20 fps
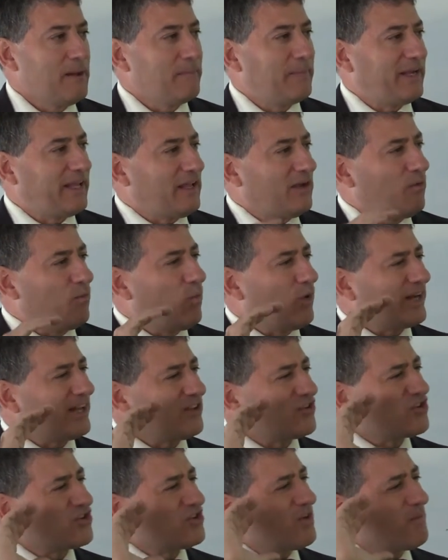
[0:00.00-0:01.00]
But what
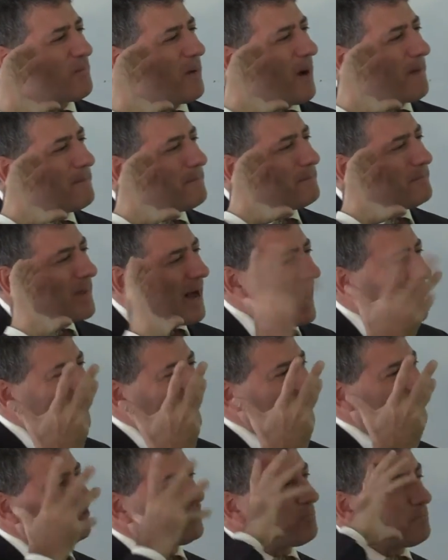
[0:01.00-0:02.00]
a
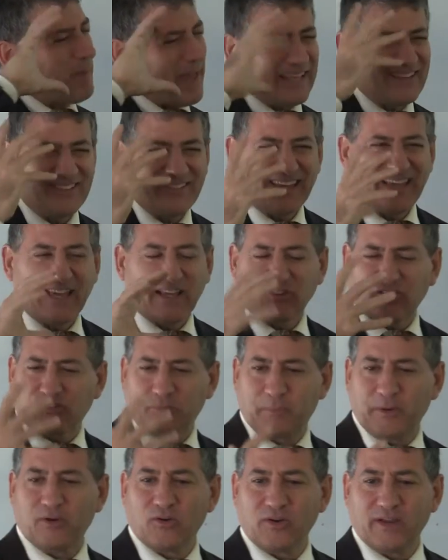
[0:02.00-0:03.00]
mind-bending
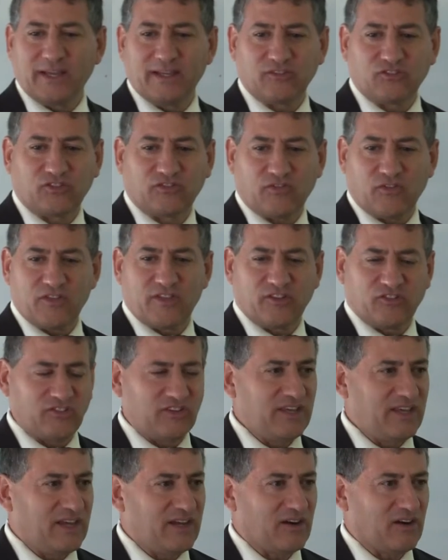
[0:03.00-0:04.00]
experience for this
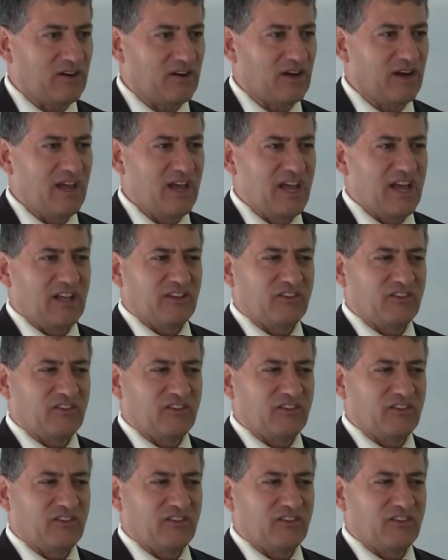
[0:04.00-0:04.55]
year